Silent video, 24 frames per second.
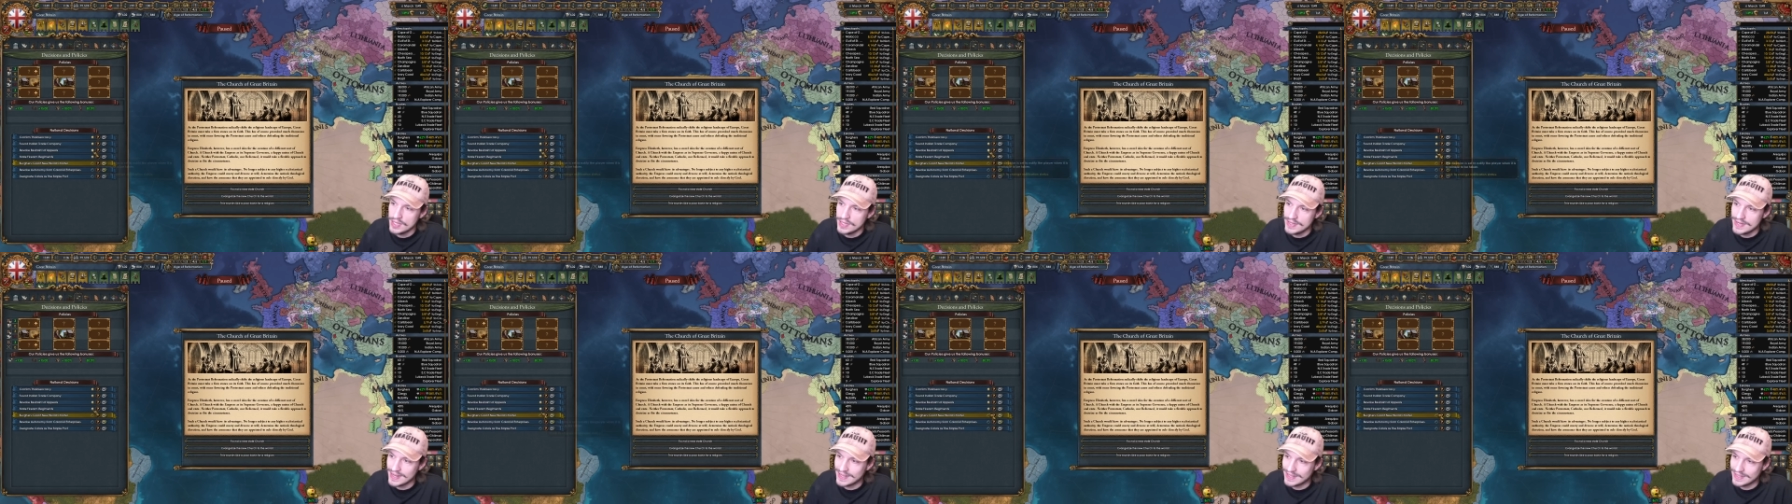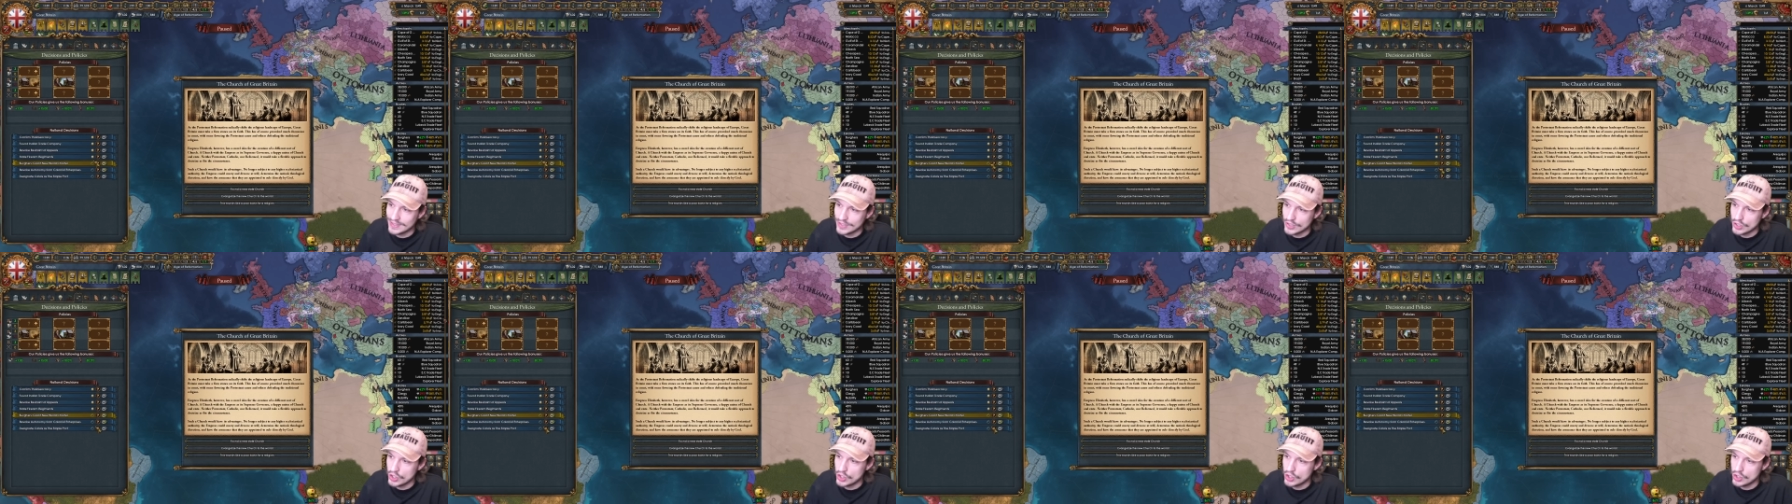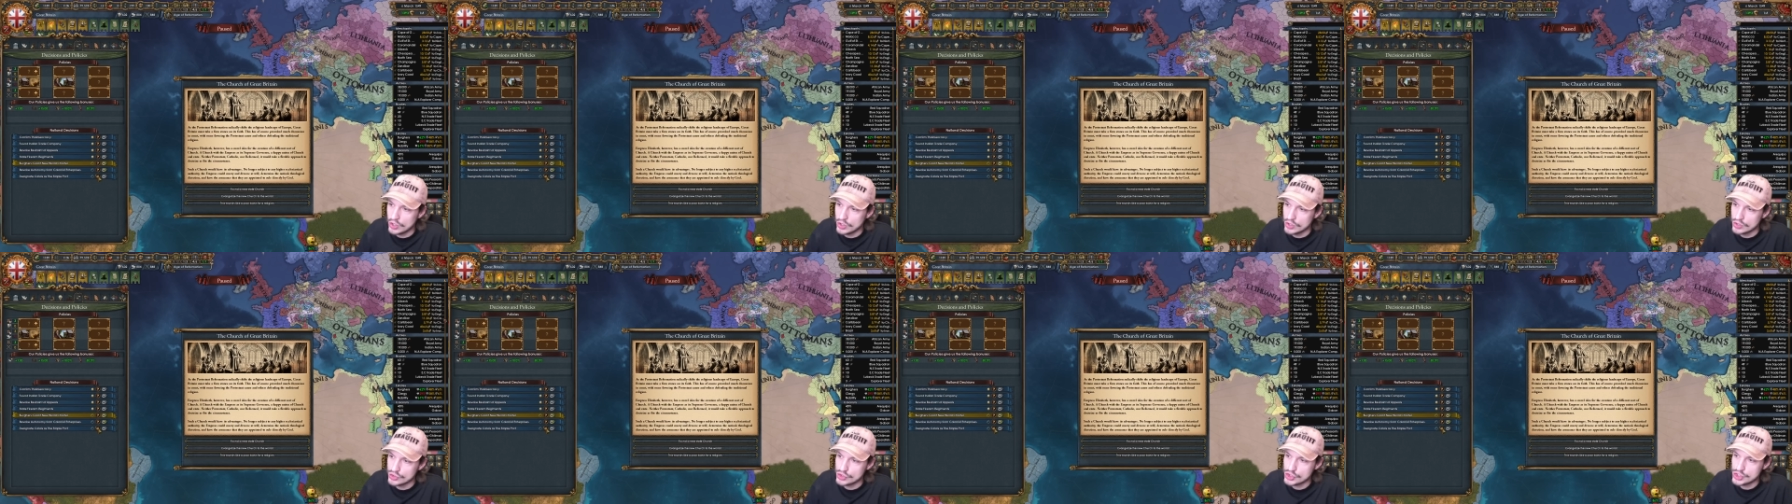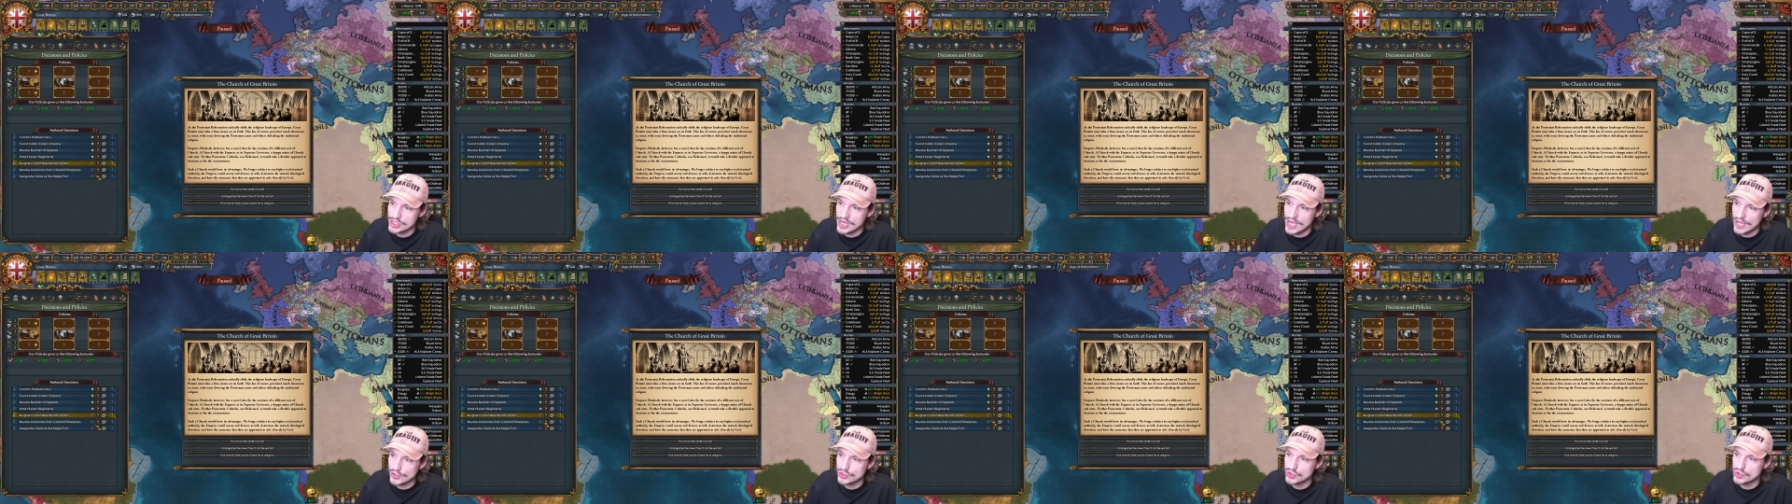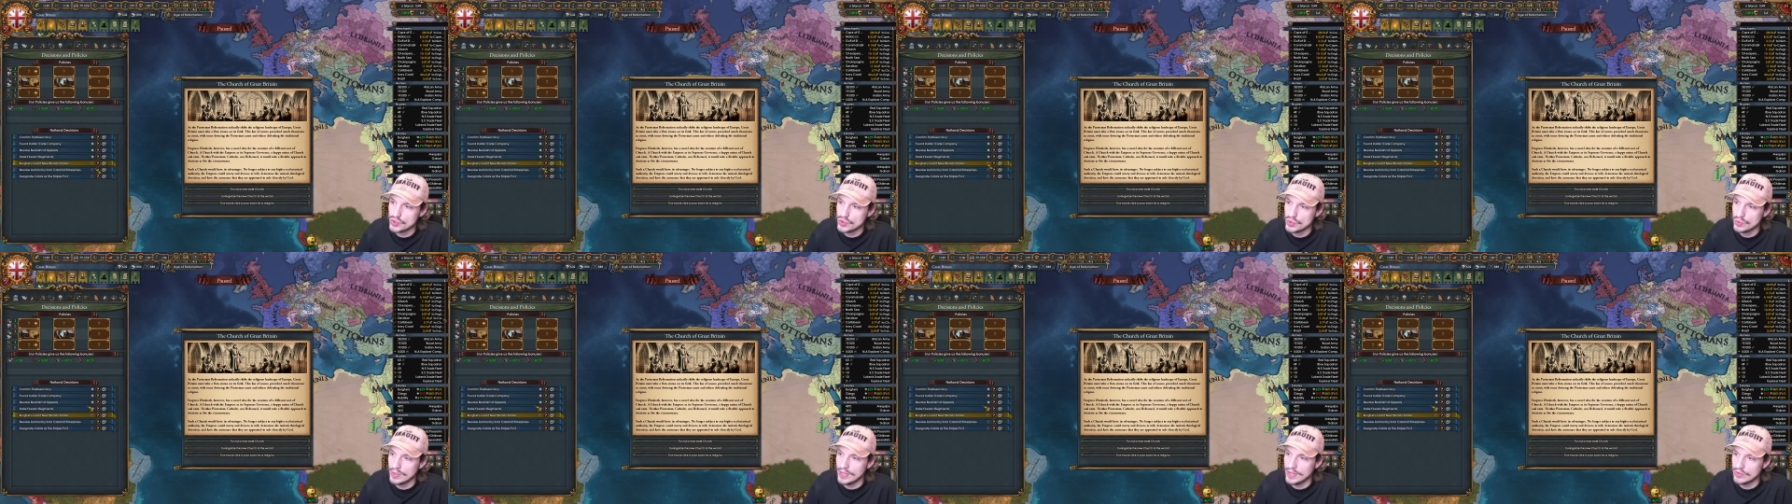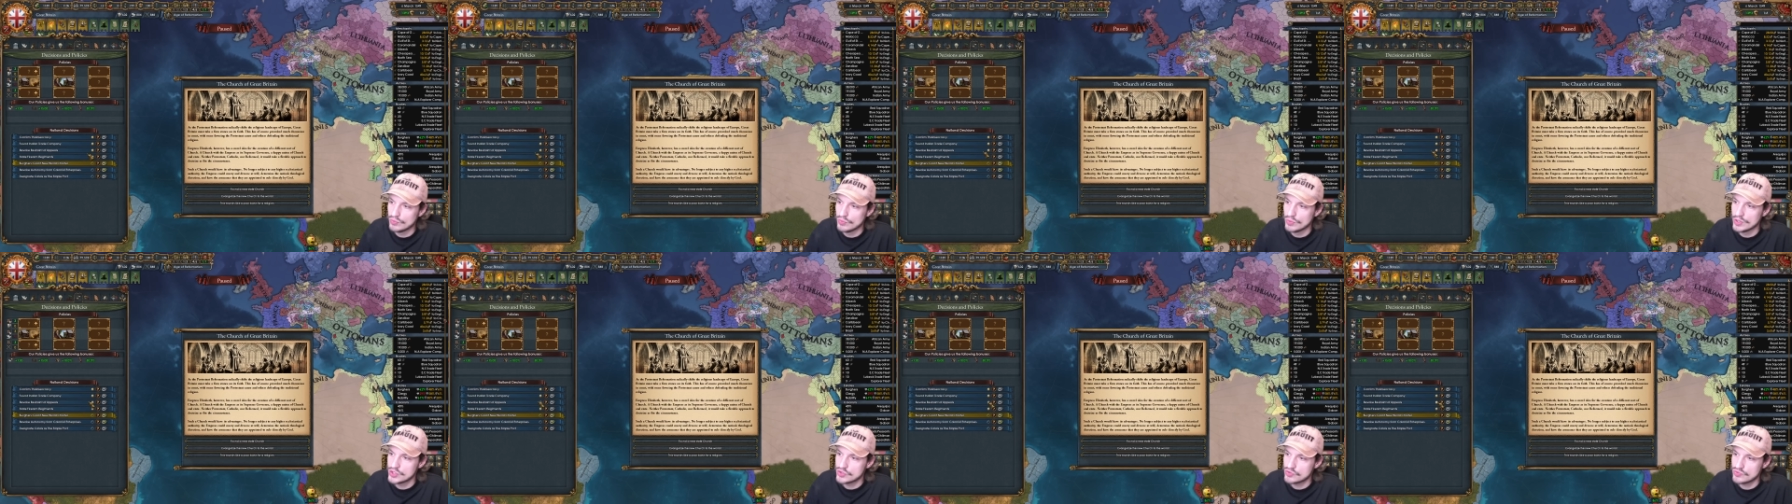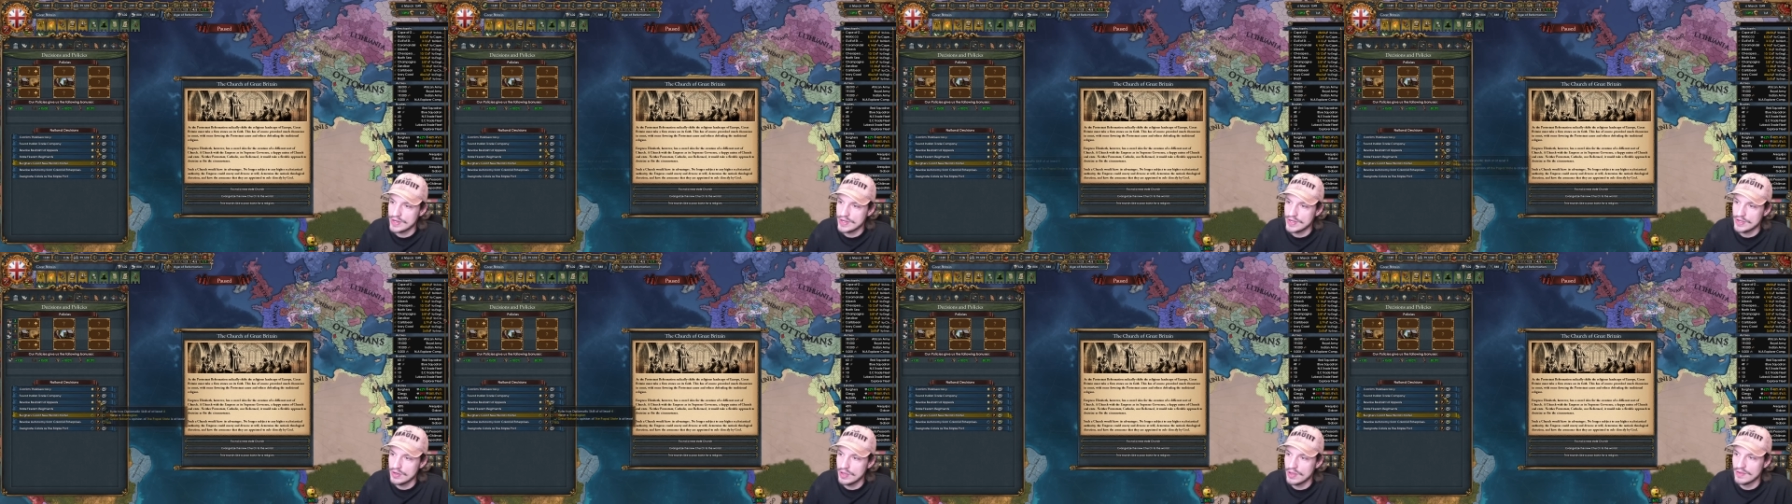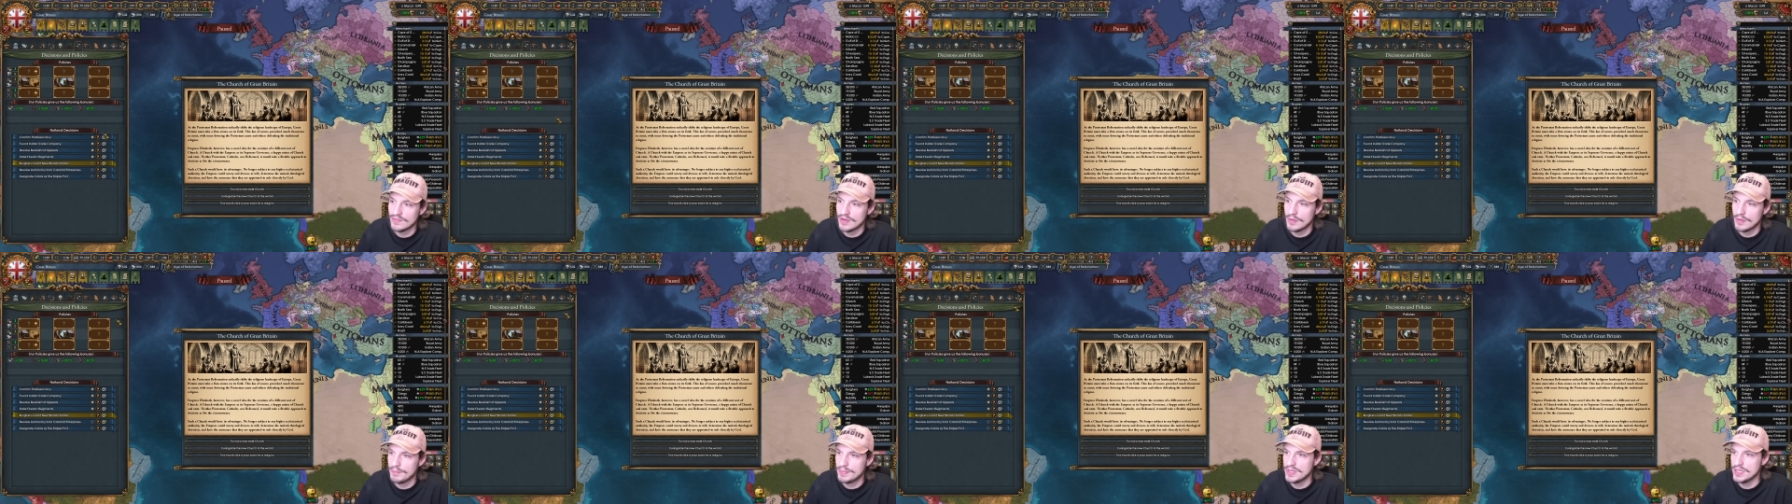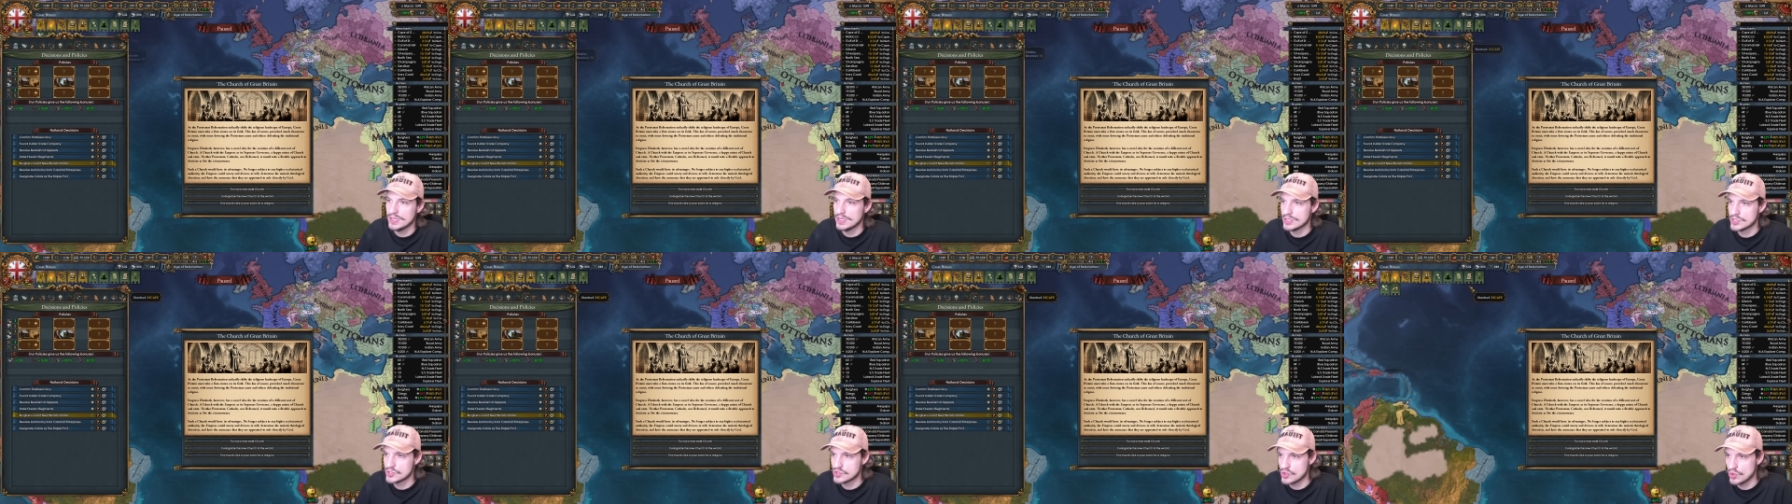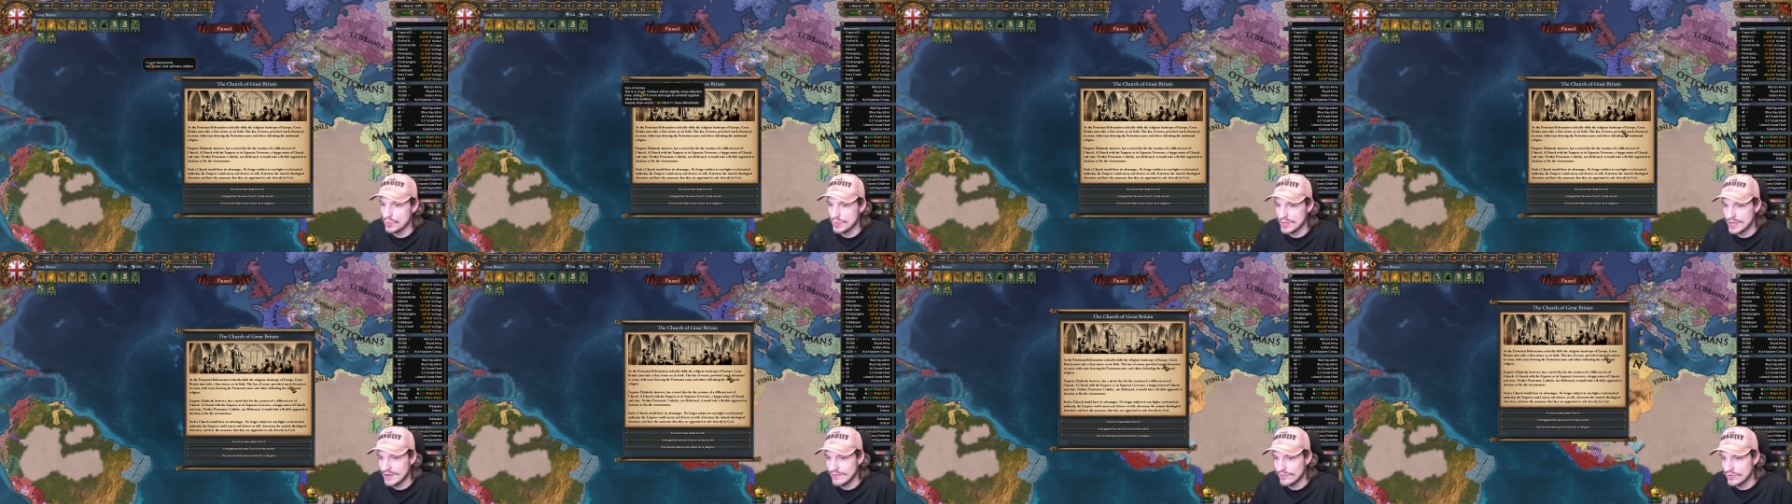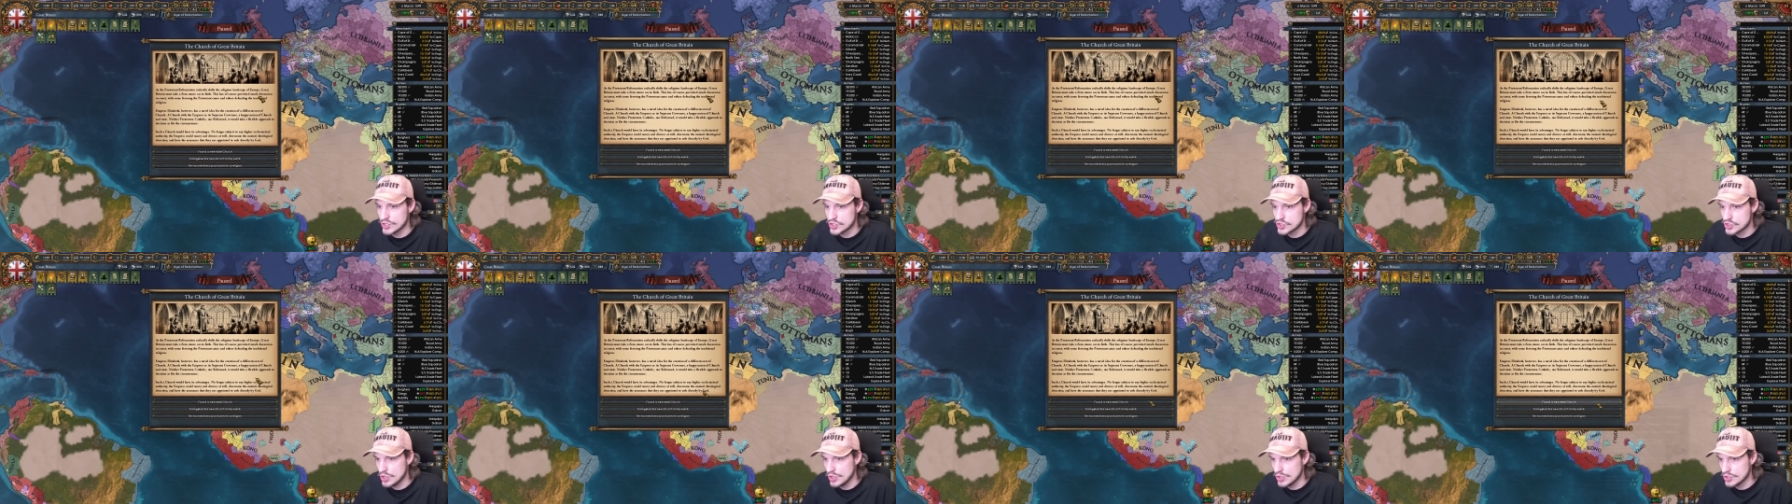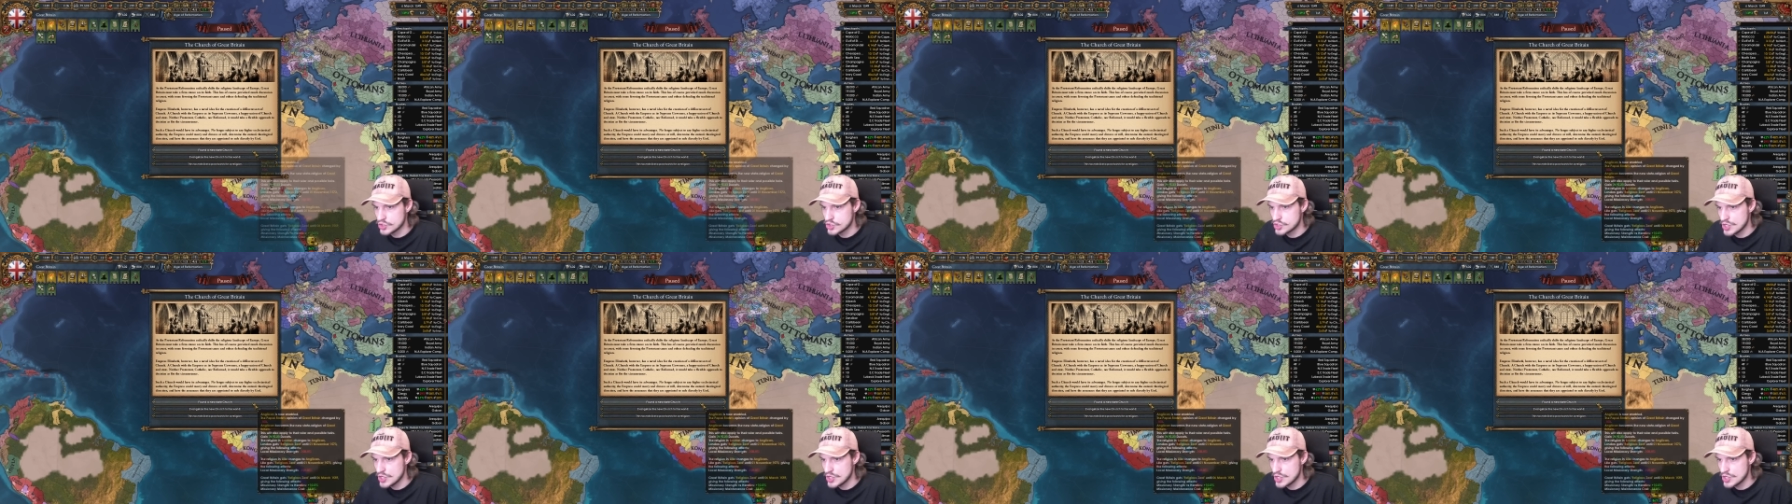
declare statute in restraint of appeals or whatever it's called.